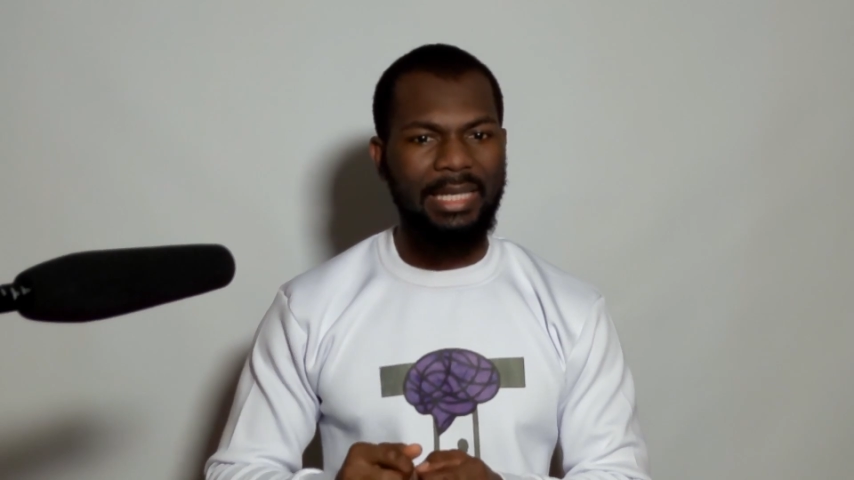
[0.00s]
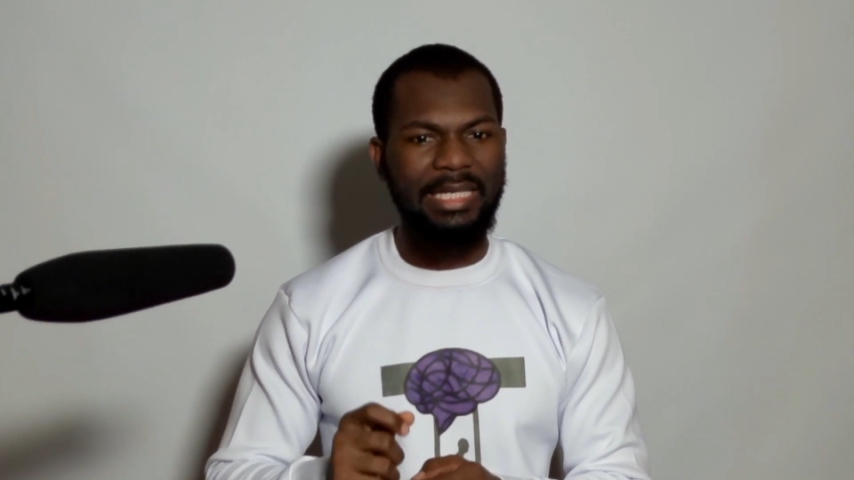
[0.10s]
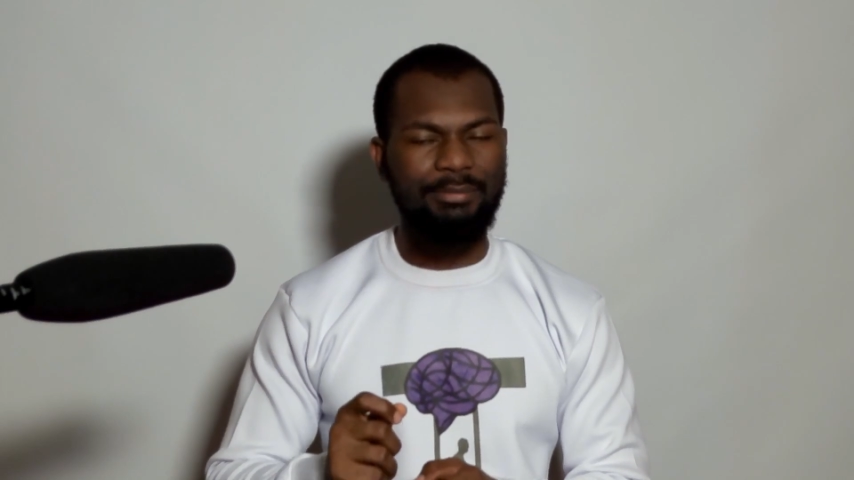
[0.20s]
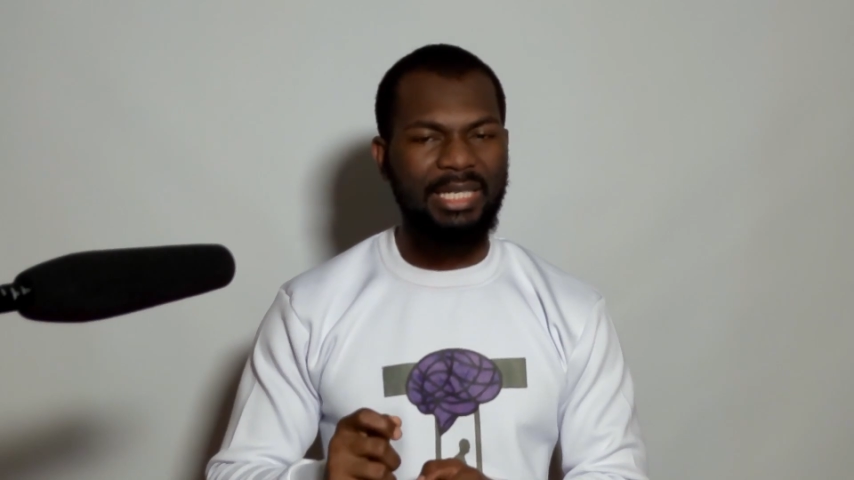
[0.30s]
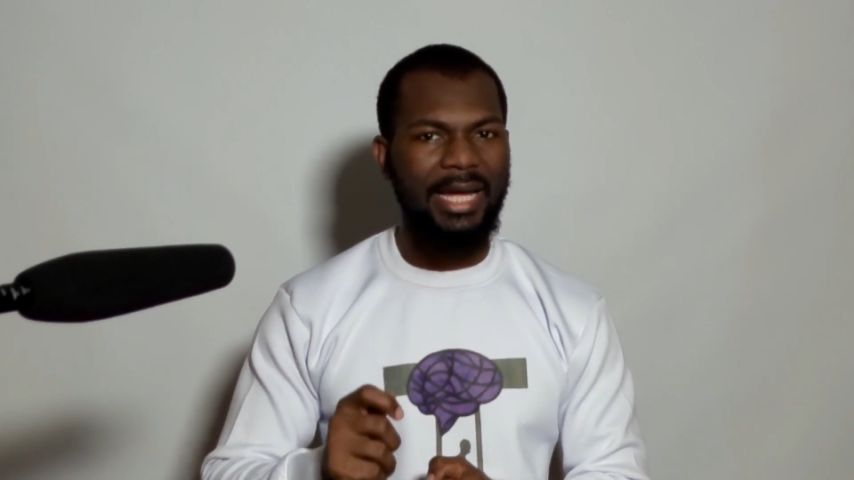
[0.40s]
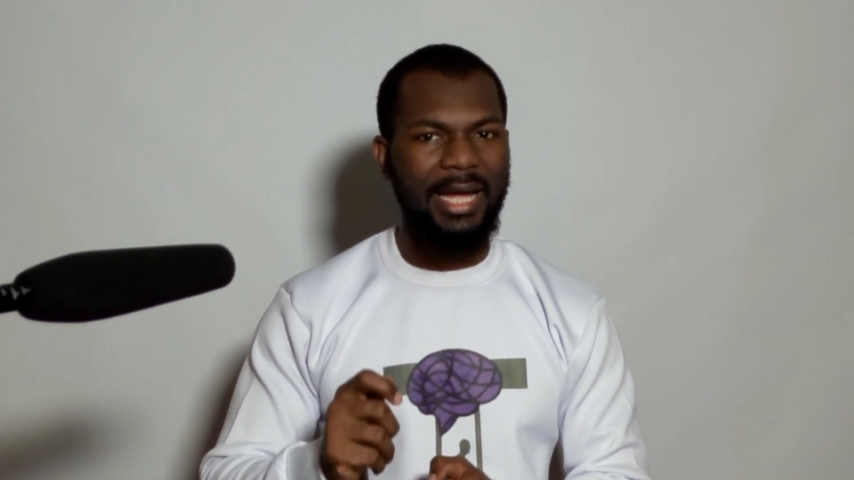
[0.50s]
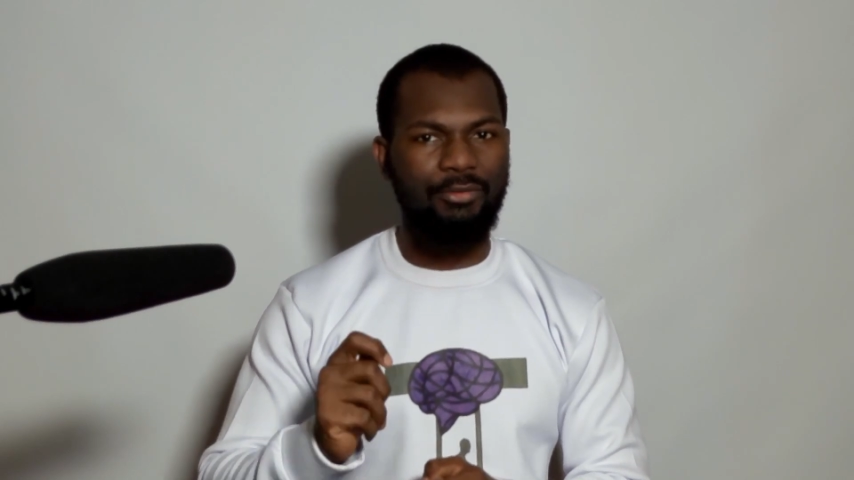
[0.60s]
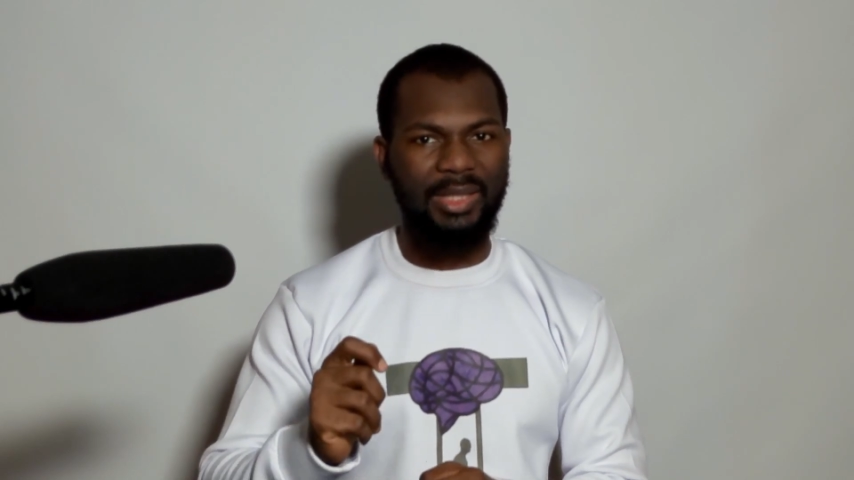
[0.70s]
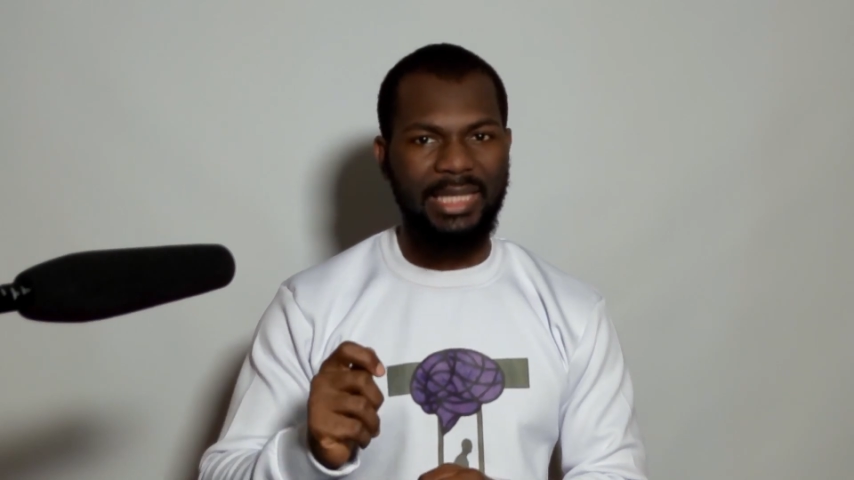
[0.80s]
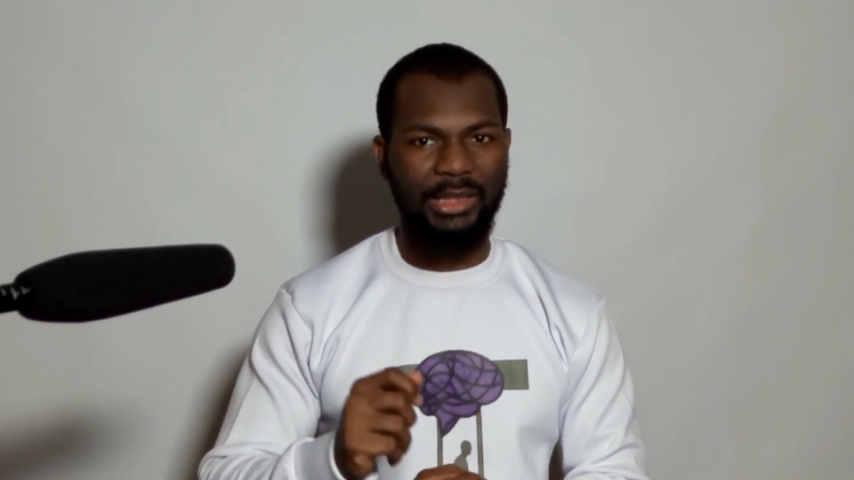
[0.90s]
limited
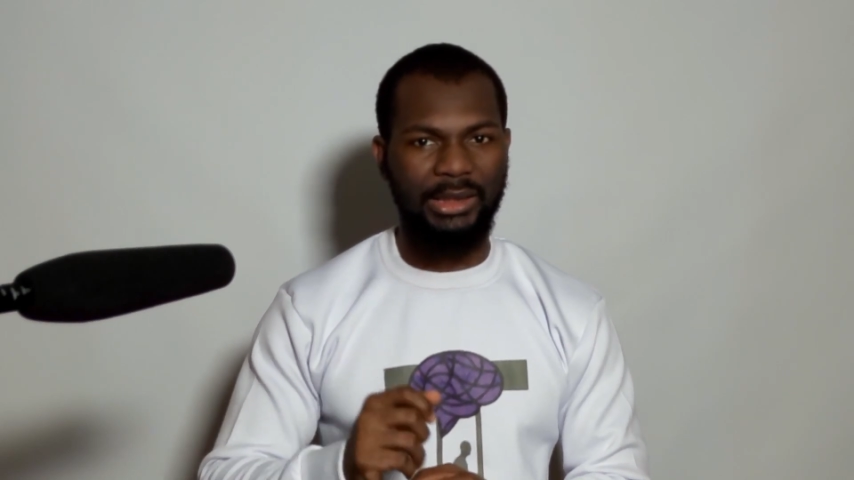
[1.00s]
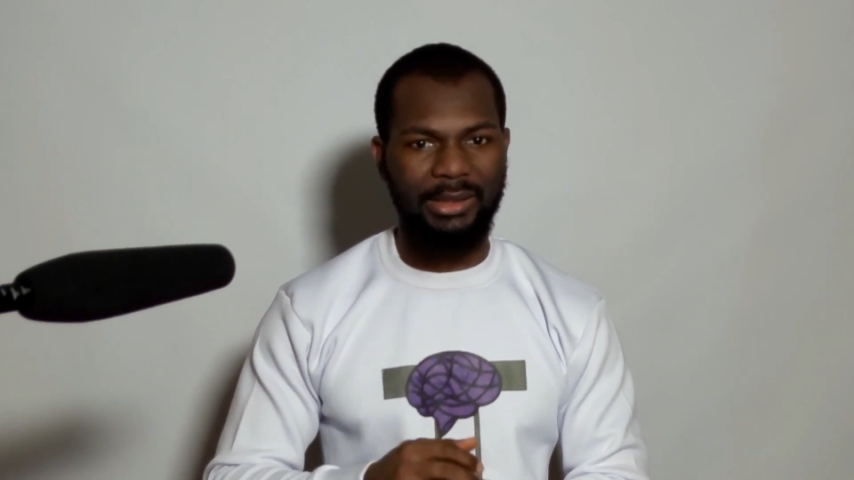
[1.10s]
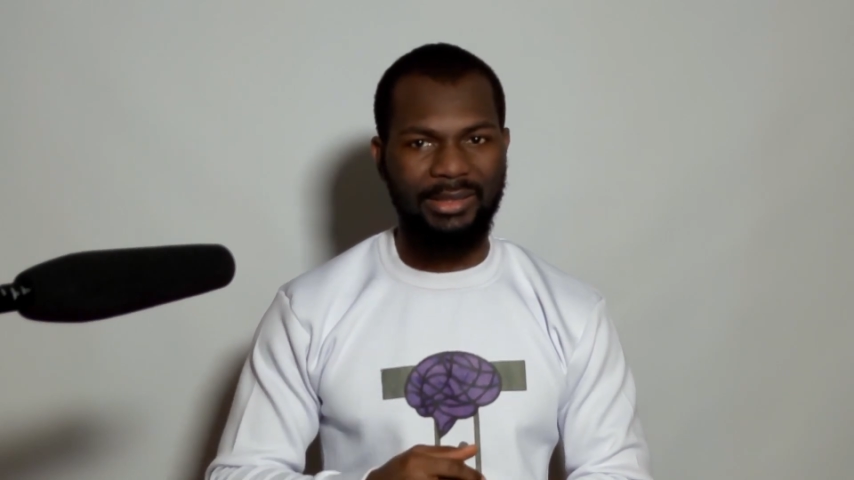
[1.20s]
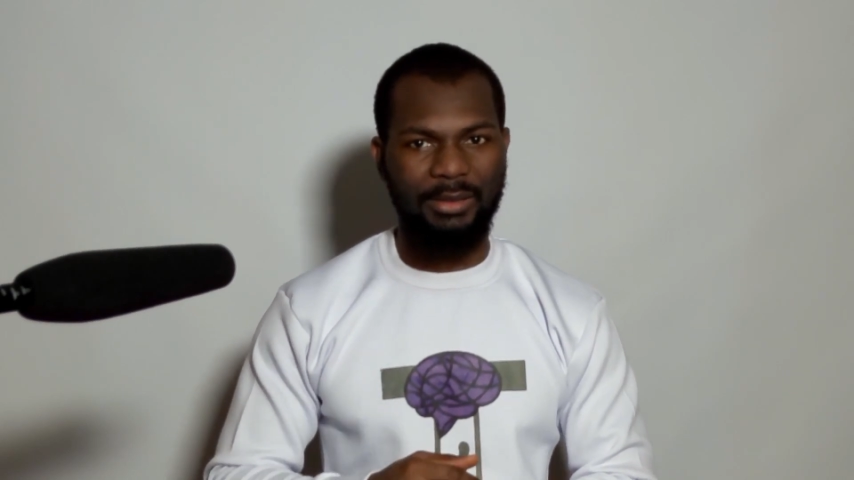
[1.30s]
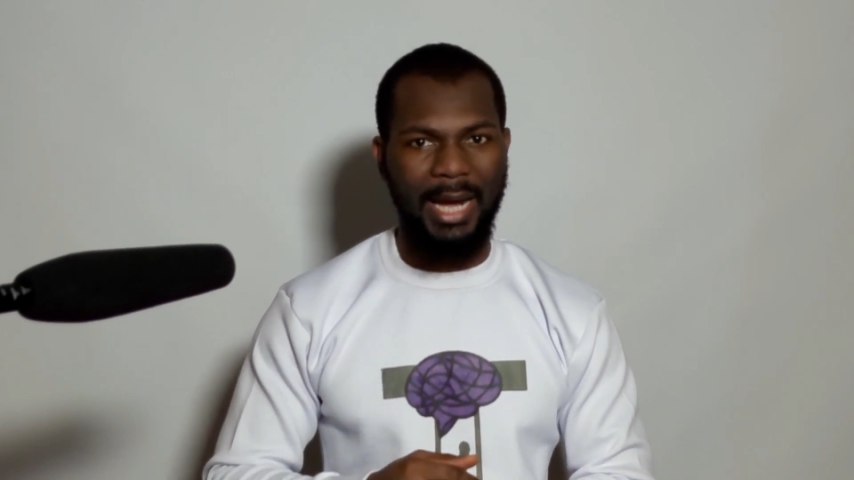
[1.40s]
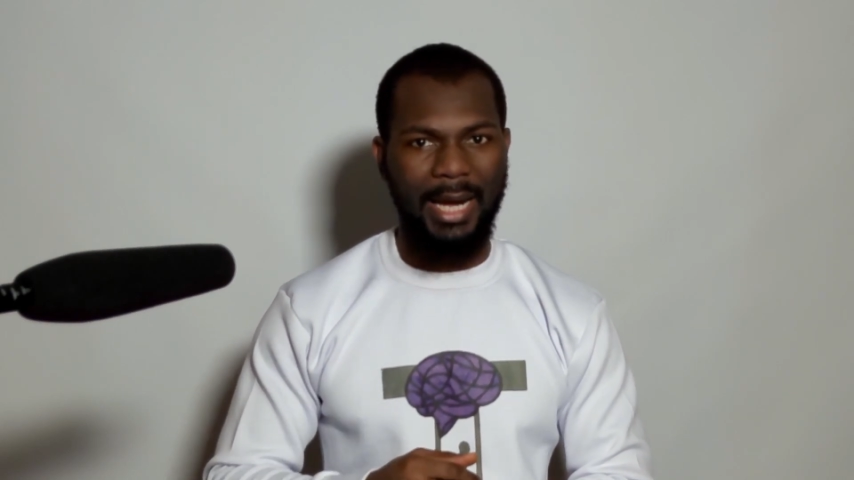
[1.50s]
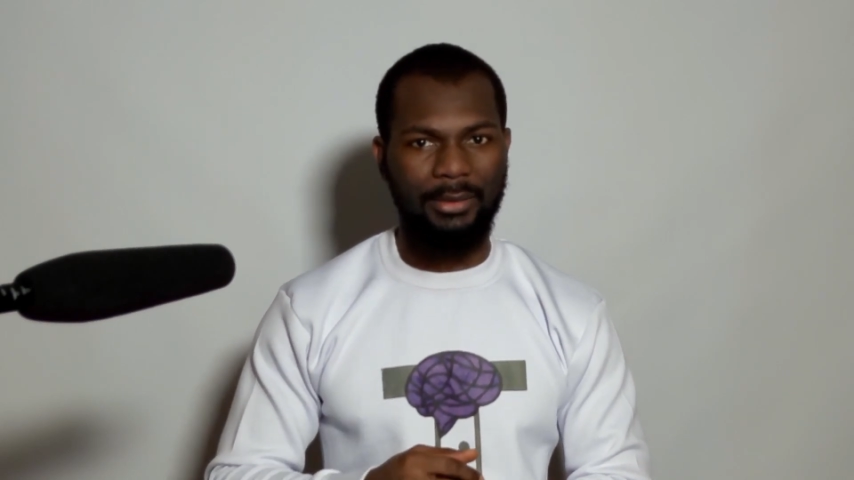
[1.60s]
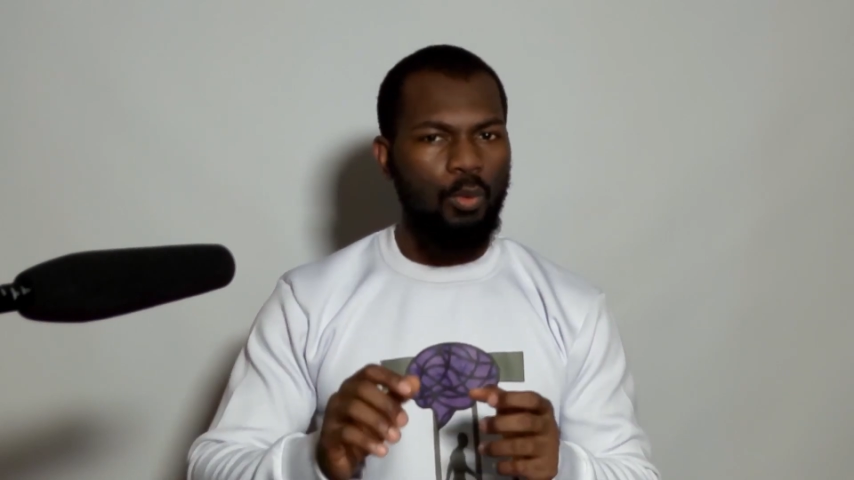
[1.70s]
retention span.